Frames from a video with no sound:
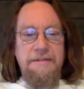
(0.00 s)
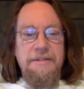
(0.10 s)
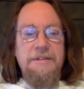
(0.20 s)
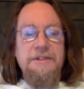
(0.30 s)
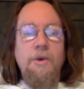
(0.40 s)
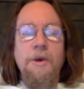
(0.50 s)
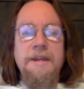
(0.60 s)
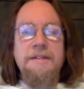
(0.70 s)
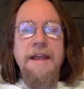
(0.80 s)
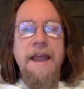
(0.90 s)

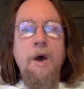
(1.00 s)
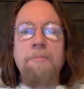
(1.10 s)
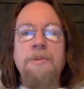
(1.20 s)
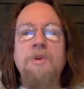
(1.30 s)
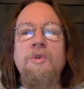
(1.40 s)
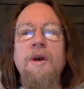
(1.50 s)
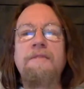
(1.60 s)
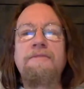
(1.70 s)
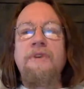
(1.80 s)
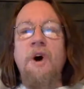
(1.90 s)
stories to help you
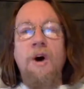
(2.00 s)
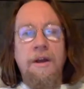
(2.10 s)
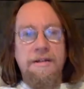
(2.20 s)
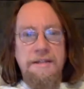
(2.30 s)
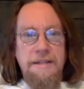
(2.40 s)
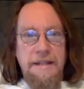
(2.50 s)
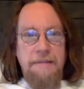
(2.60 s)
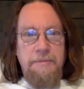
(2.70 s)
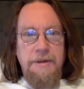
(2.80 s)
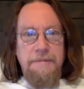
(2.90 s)
fall asleep.